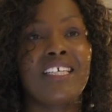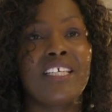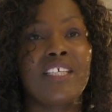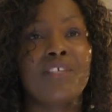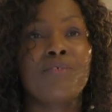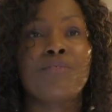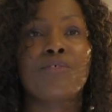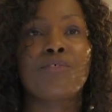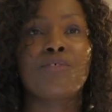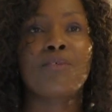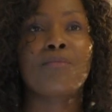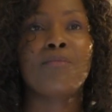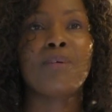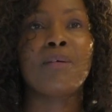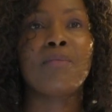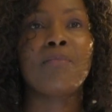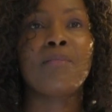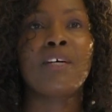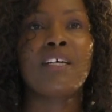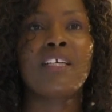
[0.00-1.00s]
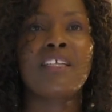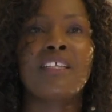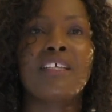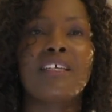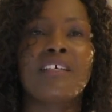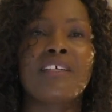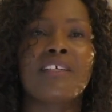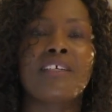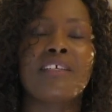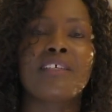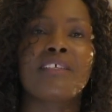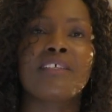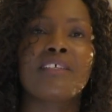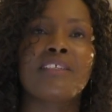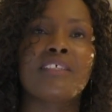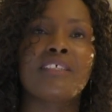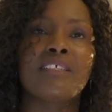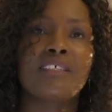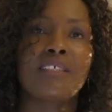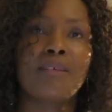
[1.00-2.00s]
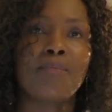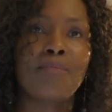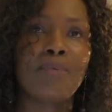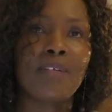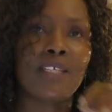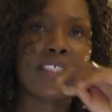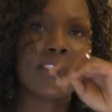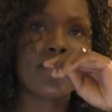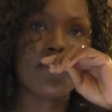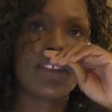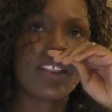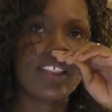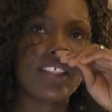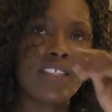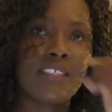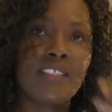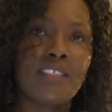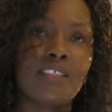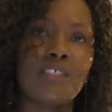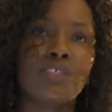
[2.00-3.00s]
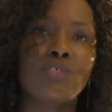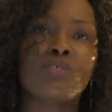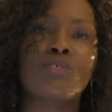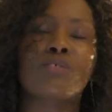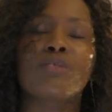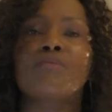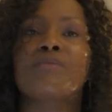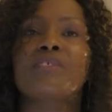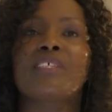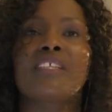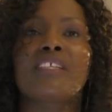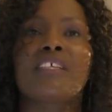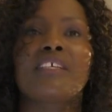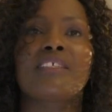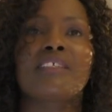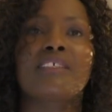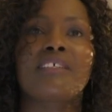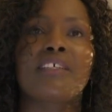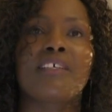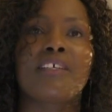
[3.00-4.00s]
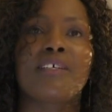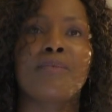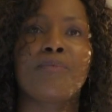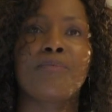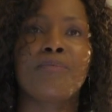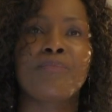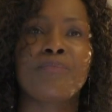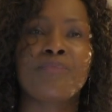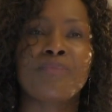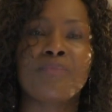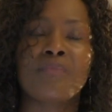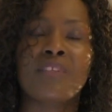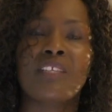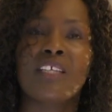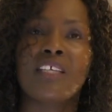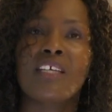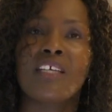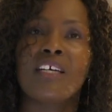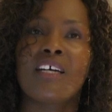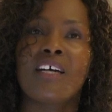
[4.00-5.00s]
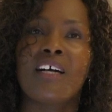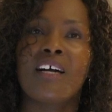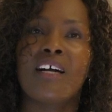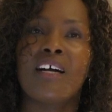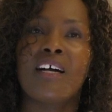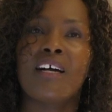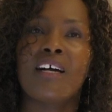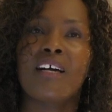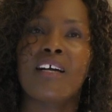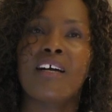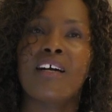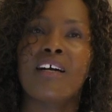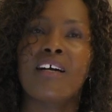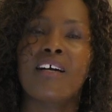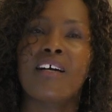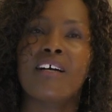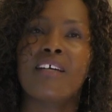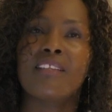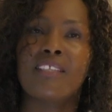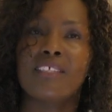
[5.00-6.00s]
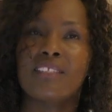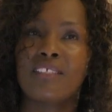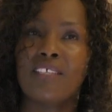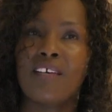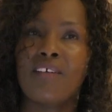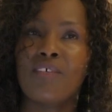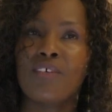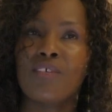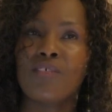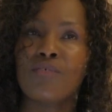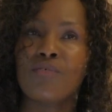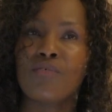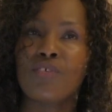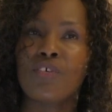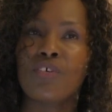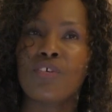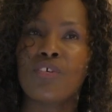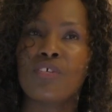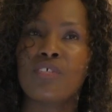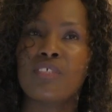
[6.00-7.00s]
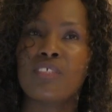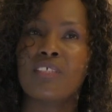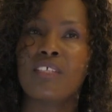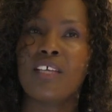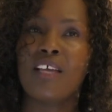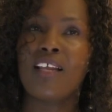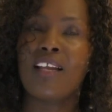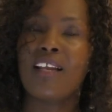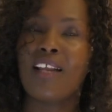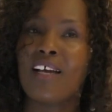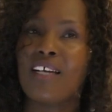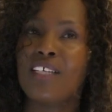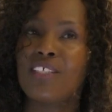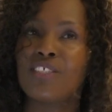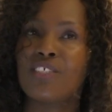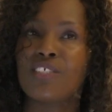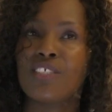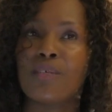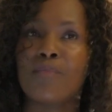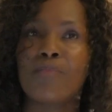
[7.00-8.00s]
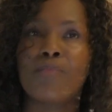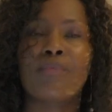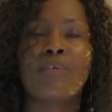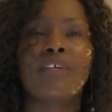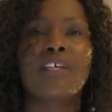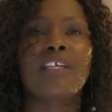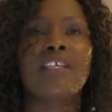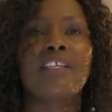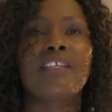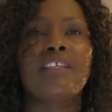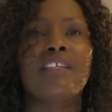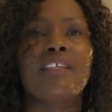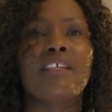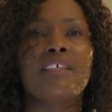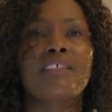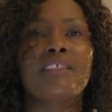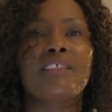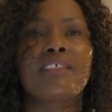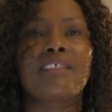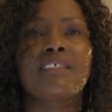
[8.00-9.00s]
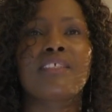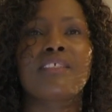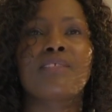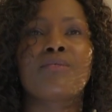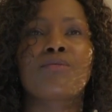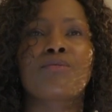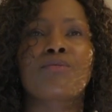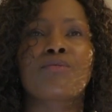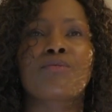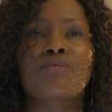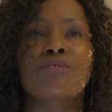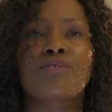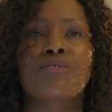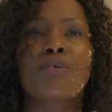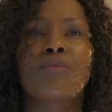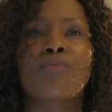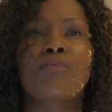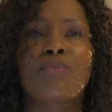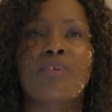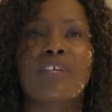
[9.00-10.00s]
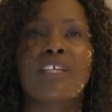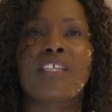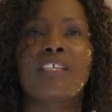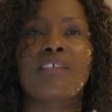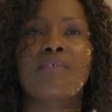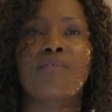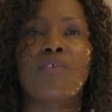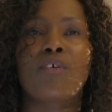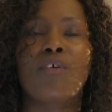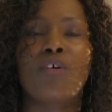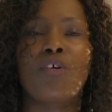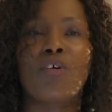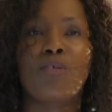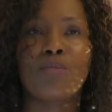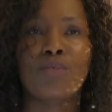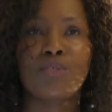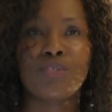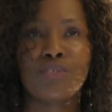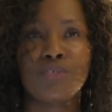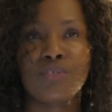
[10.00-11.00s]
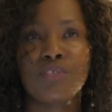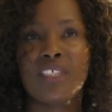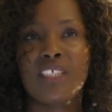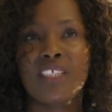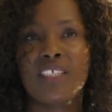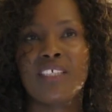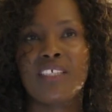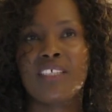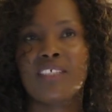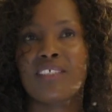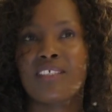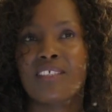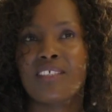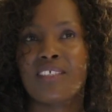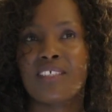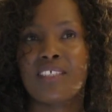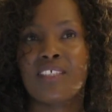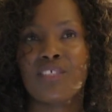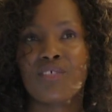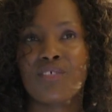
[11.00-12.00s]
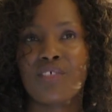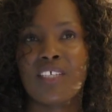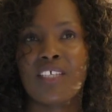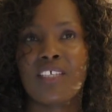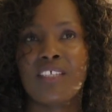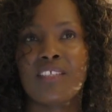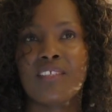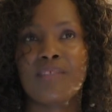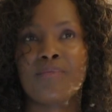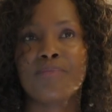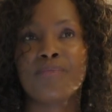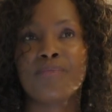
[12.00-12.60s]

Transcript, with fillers: if you remember, uh, there's a place written in the scripture that um, the servant of God, Elijah, prayed that it would stop raining for almost three years in Israel.